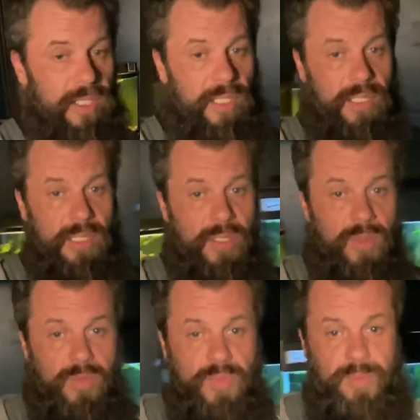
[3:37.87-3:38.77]

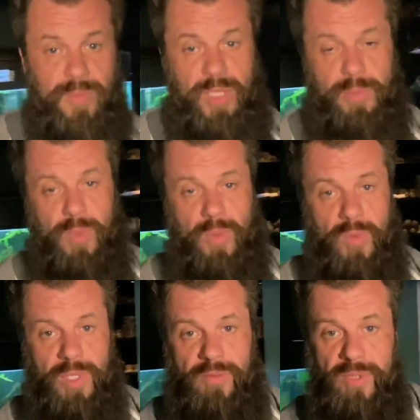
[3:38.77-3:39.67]
Home Depot or
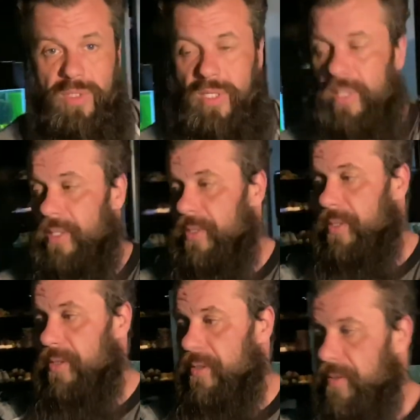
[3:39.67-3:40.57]
whatever, and
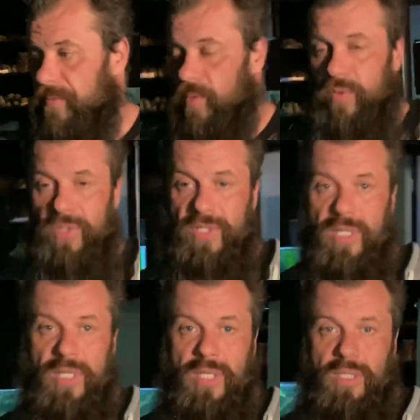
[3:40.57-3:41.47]
of course
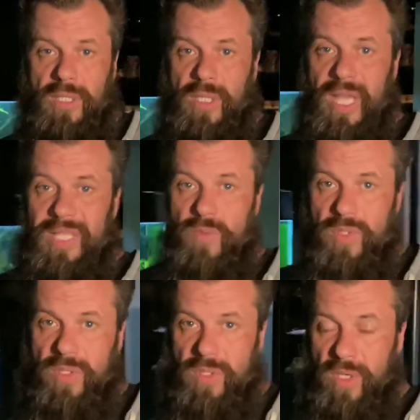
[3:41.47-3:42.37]
the glass was the
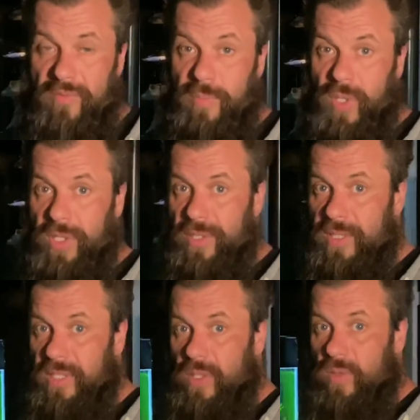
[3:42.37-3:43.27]
tough part, you
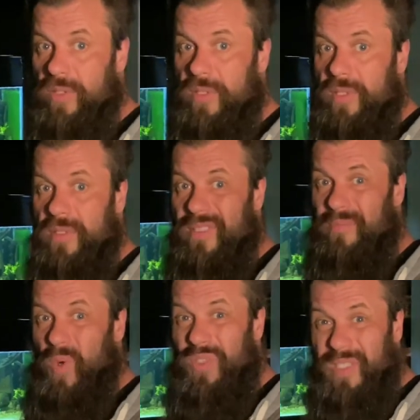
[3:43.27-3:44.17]
know, the
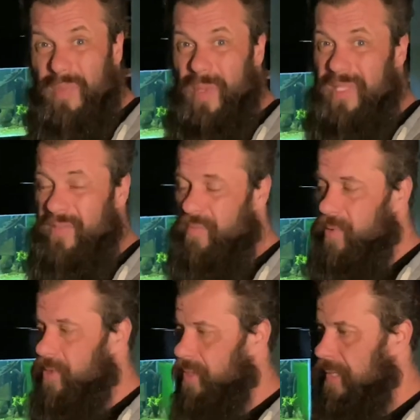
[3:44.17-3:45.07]
most expensive
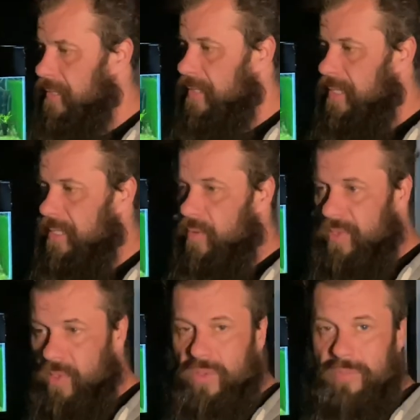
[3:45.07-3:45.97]
part that was
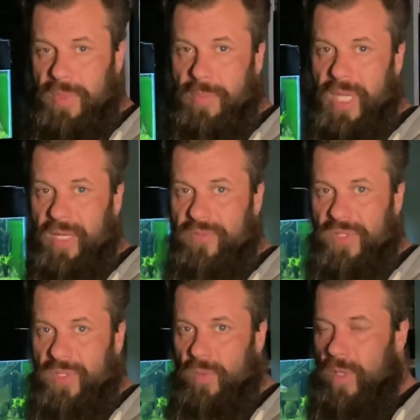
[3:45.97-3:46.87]
holding me back for
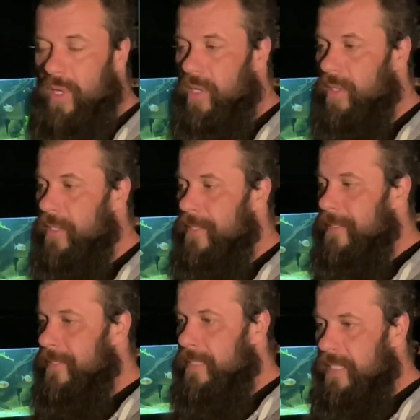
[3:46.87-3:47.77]
so long.
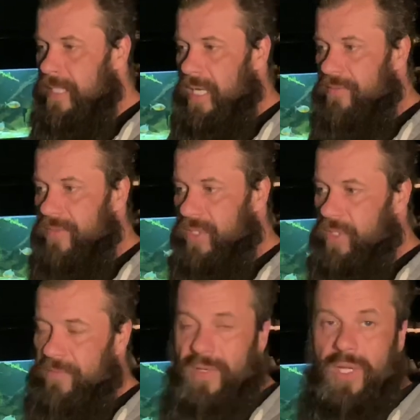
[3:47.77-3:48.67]
I figured
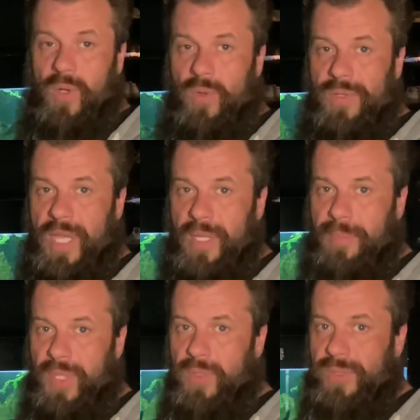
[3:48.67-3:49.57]
if I go with that
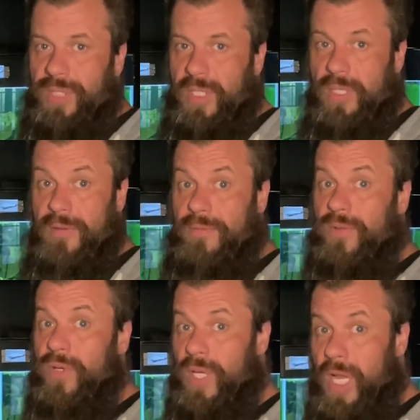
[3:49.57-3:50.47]
build for
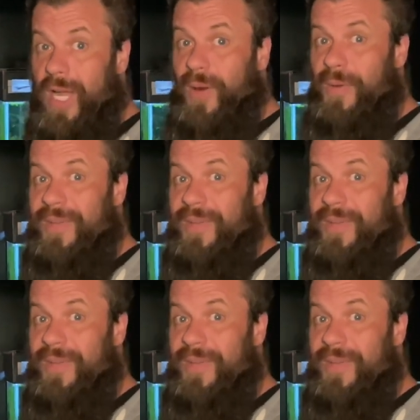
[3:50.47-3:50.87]
now,